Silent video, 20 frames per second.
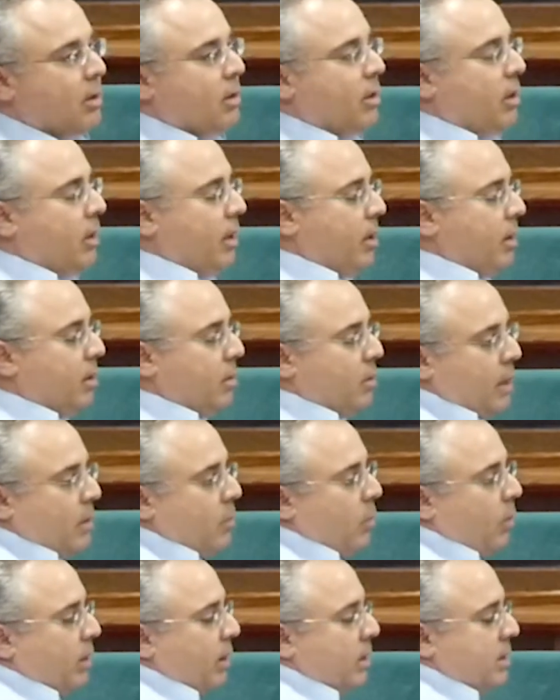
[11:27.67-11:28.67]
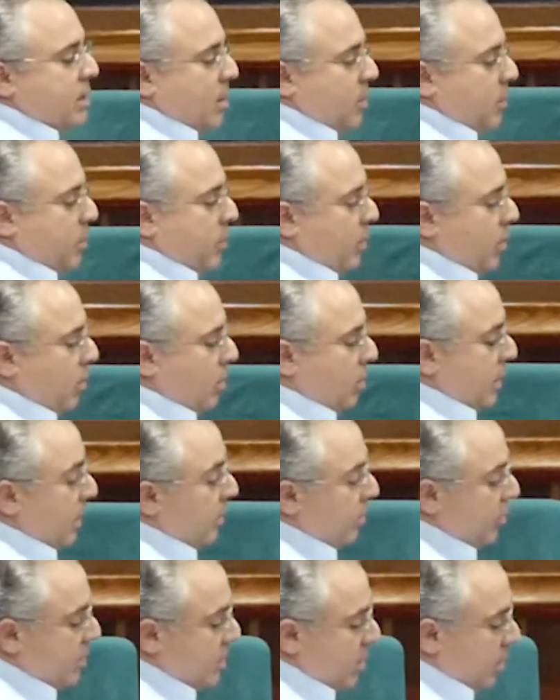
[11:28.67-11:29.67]
And
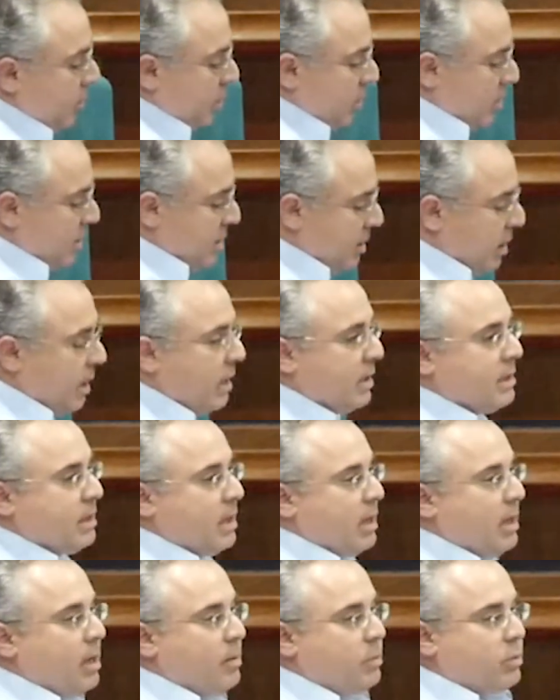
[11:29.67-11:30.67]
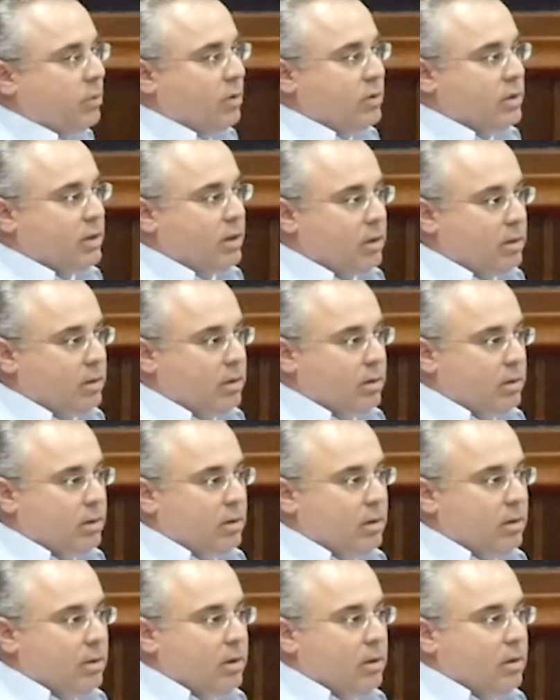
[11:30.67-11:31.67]
another example is the SKA project,
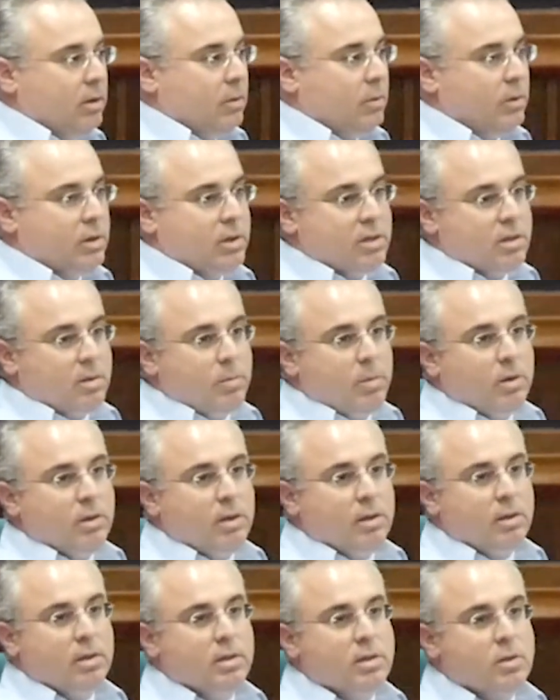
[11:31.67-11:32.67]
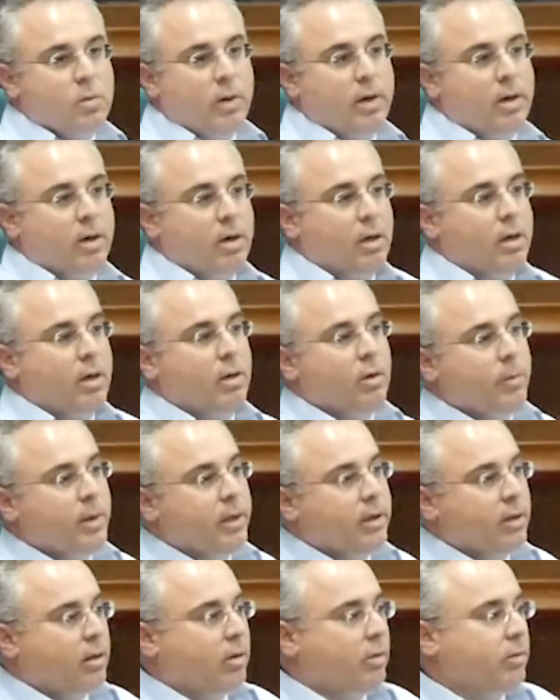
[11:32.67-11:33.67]
which is the building the square
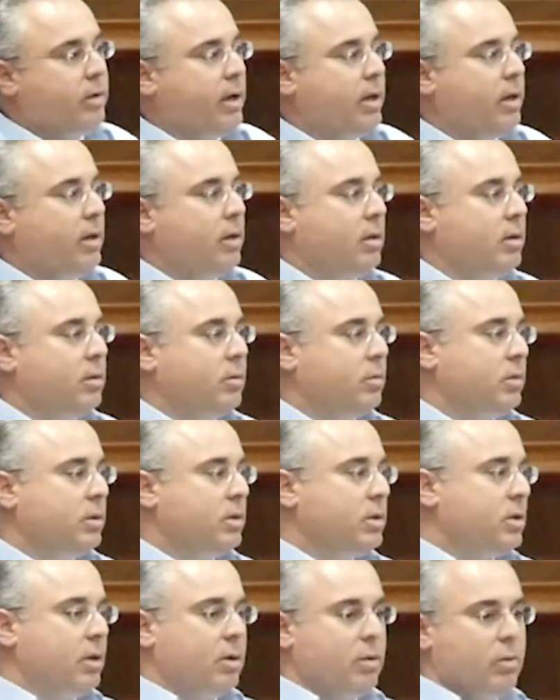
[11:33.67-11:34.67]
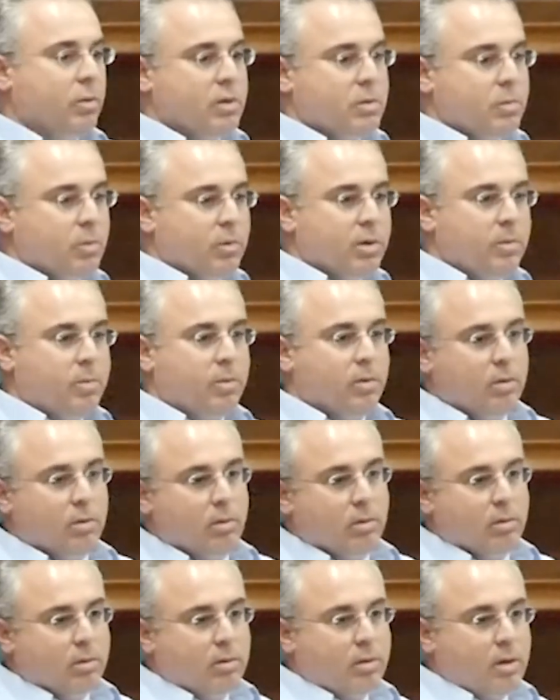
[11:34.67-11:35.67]
kilometer array, which includes
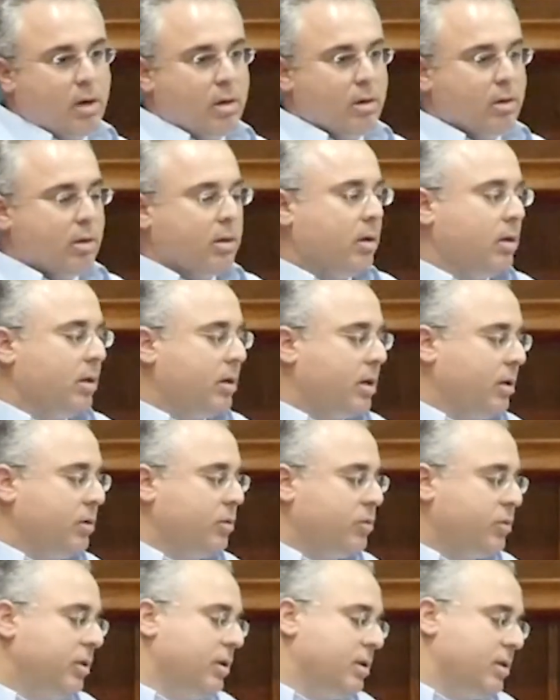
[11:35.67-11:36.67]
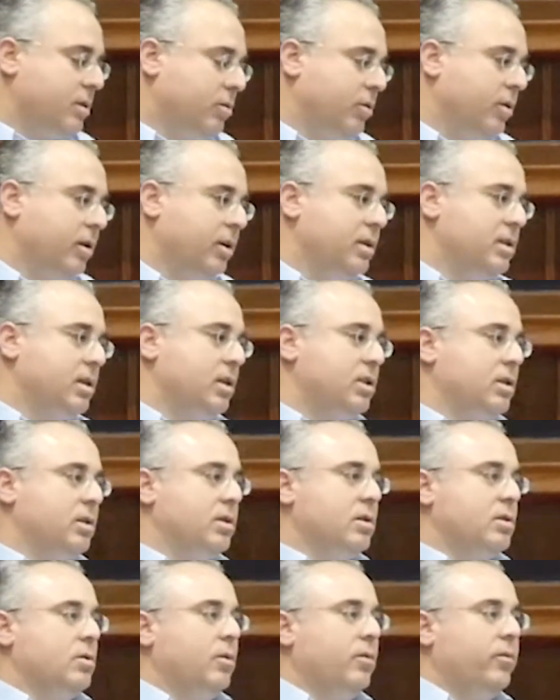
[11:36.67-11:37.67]
multiple countries and organizations
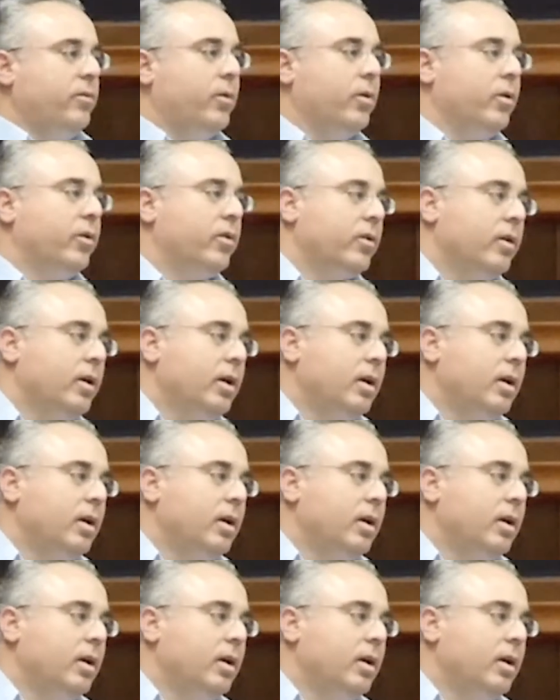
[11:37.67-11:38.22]
and so forth.